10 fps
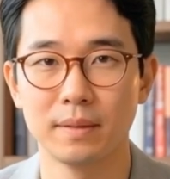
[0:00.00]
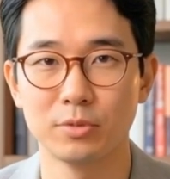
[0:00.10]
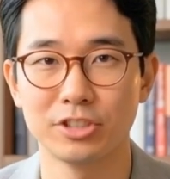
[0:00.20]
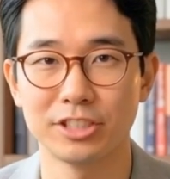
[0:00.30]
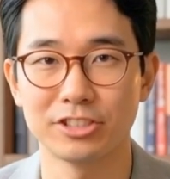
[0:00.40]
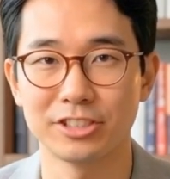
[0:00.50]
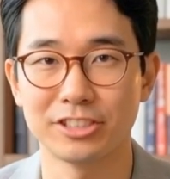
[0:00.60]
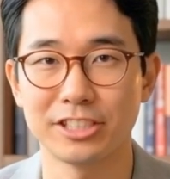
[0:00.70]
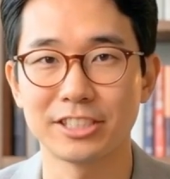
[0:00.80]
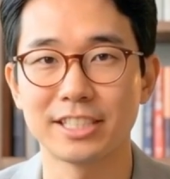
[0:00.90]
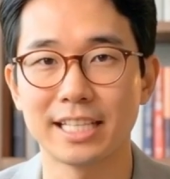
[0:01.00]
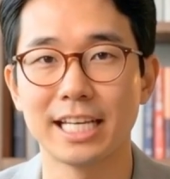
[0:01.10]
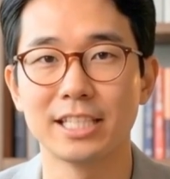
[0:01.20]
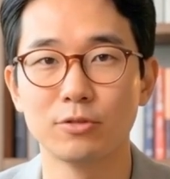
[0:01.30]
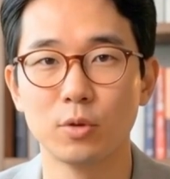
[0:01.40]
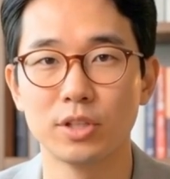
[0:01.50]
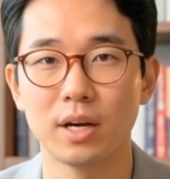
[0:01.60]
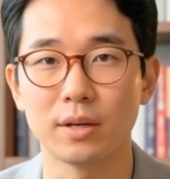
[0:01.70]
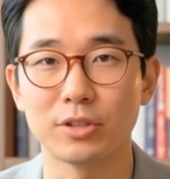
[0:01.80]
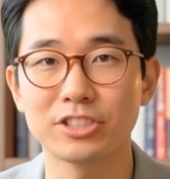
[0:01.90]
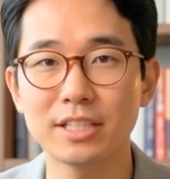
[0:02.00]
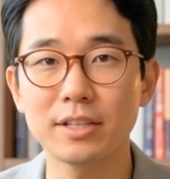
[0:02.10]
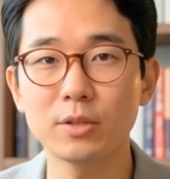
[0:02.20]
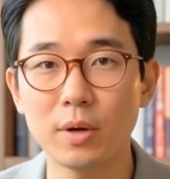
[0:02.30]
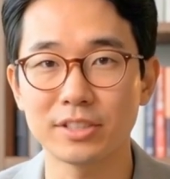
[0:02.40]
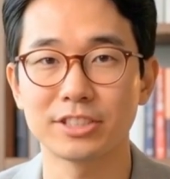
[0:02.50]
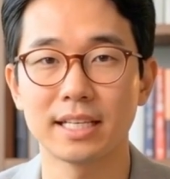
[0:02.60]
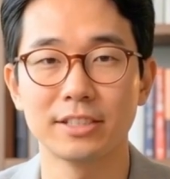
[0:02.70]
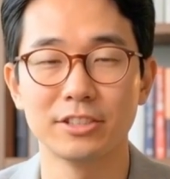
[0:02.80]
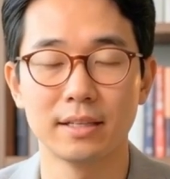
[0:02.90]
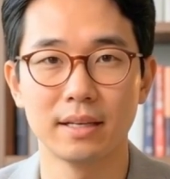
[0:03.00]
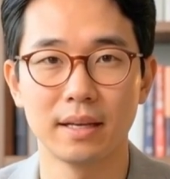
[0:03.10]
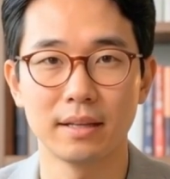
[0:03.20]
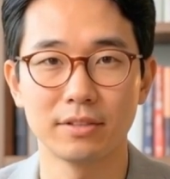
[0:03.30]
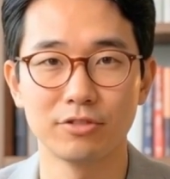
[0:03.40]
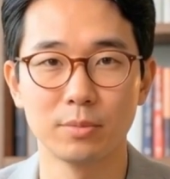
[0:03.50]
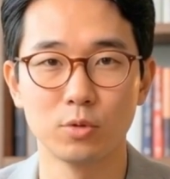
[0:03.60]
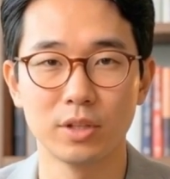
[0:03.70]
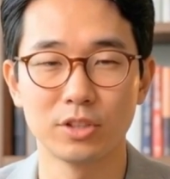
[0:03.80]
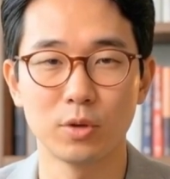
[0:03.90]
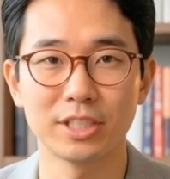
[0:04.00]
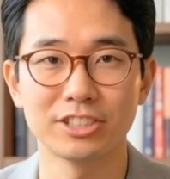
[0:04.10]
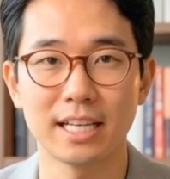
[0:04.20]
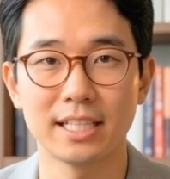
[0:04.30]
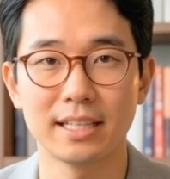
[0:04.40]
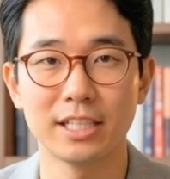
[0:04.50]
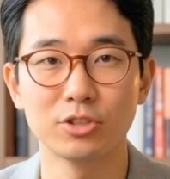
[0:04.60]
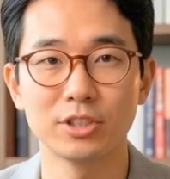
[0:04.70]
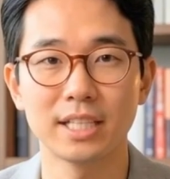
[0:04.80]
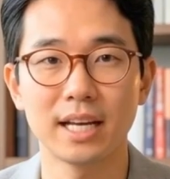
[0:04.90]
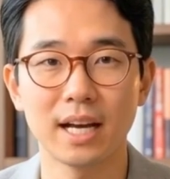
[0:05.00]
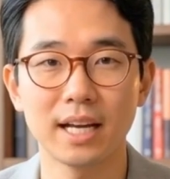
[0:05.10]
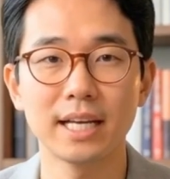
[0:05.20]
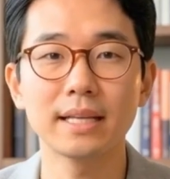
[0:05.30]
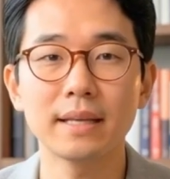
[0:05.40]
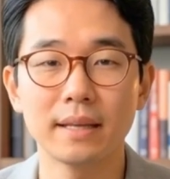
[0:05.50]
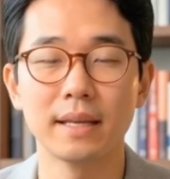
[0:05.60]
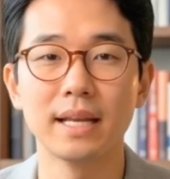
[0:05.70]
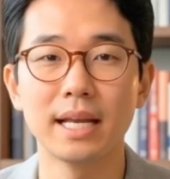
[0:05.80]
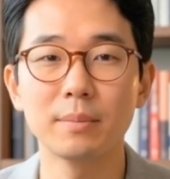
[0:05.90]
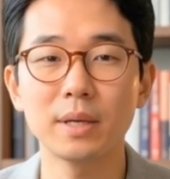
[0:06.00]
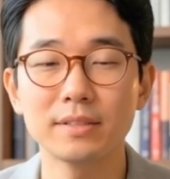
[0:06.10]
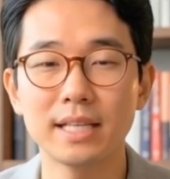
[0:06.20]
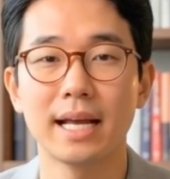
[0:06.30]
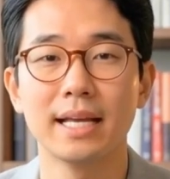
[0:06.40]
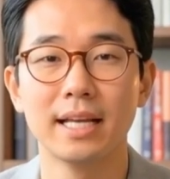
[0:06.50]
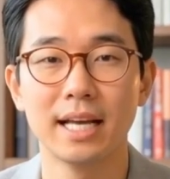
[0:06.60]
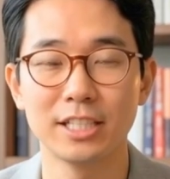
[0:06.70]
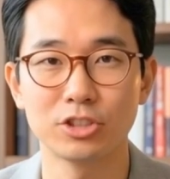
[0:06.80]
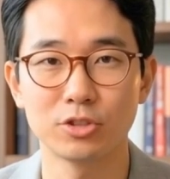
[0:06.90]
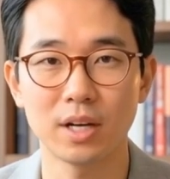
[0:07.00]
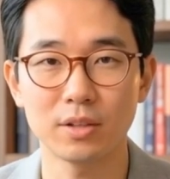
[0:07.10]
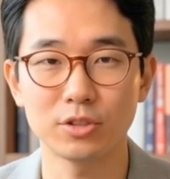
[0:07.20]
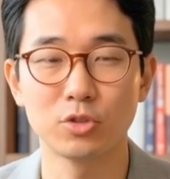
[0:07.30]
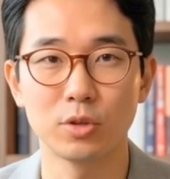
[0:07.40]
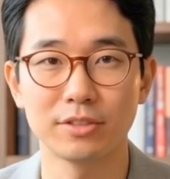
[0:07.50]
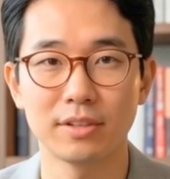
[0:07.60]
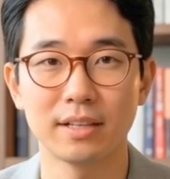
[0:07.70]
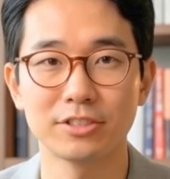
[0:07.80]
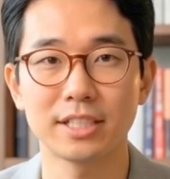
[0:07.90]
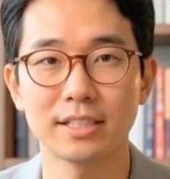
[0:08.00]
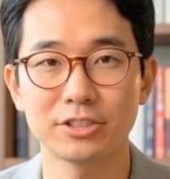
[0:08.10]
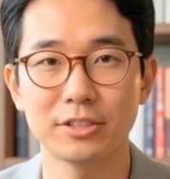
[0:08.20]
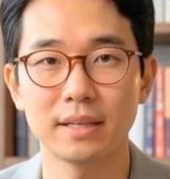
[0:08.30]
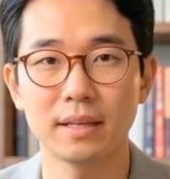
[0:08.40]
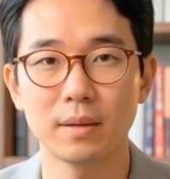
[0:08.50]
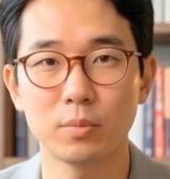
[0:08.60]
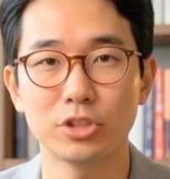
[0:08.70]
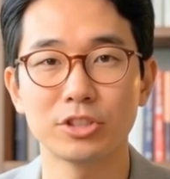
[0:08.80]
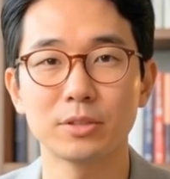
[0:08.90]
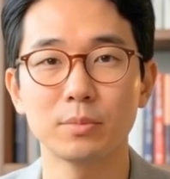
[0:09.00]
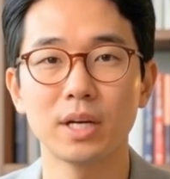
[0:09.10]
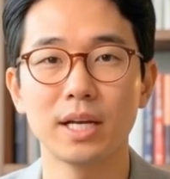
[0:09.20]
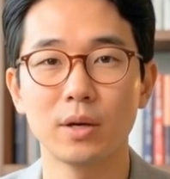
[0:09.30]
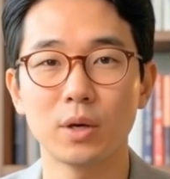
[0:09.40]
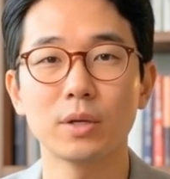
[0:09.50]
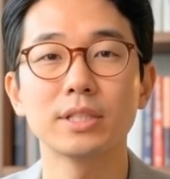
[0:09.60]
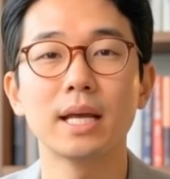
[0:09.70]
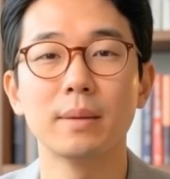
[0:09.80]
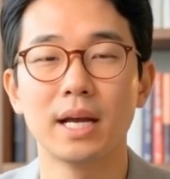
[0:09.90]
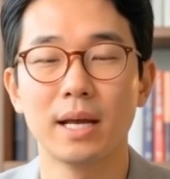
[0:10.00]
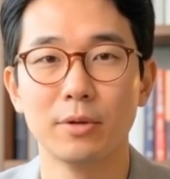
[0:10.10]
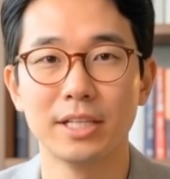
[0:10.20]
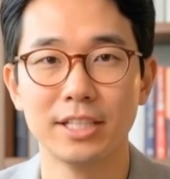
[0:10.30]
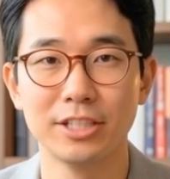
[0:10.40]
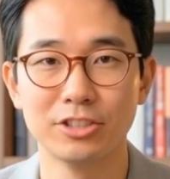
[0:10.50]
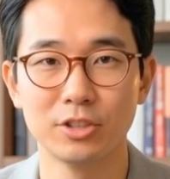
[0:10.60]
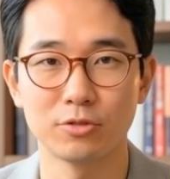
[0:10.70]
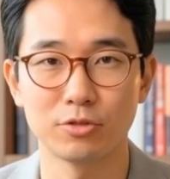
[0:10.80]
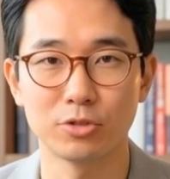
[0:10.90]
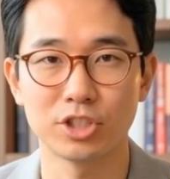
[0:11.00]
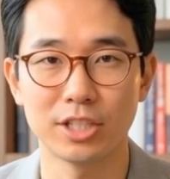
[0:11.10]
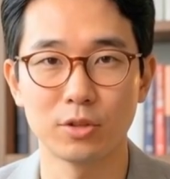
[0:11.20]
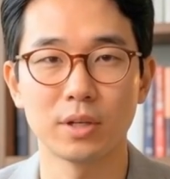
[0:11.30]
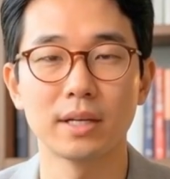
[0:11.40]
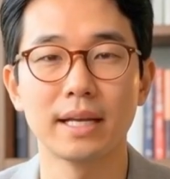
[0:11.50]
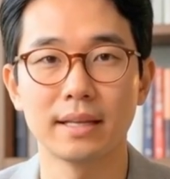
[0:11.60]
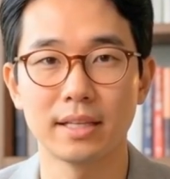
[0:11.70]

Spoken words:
Resistance sits at $84.71, the February 22nd intraday high, and above that at $92.25, which is the prior all-time high retest zone from January.